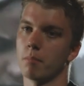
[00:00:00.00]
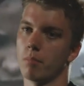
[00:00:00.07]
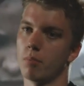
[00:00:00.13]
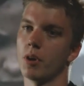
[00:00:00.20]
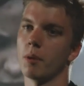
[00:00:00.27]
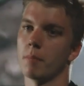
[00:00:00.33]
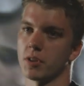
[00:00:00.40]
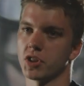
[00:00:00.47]

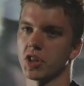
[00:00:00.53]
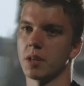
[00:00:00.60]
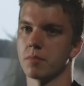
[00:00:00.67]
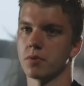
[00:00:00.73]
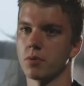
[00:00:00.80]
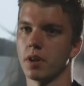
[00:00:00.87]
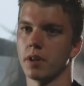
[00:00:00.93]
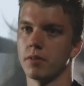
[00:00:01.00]
pretty much came
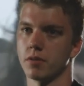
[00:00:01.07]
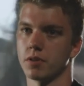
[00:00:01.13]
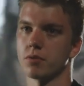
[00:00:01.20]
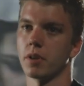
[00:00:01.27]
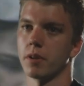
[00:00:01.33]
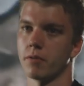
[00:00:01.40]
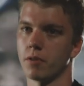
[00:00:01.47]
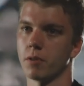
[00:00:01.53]

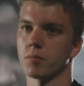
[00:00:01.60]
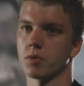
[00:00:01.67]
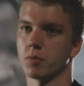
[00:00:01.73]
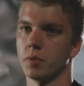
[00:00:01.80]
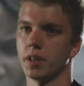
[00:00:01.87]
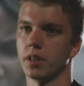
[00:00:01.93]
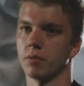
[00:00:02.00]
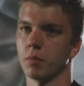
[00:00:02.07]
straight from
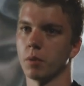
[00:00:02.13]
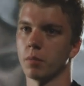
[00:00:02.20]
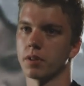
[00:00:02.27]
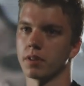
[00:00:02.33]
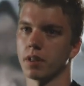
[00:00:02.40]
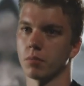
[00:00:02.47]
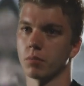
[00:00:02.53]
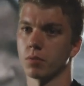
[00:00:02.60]
Sweden. We
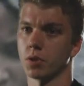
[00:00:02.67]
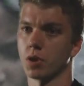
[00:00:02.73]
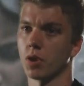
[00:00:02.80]
went down to